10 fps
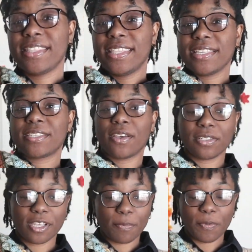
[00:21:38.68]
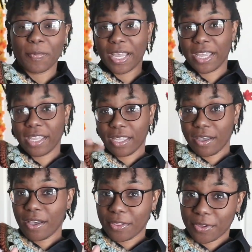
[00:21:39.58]
this on top of my
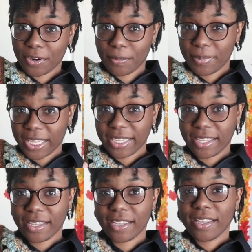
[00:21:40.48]
other blanket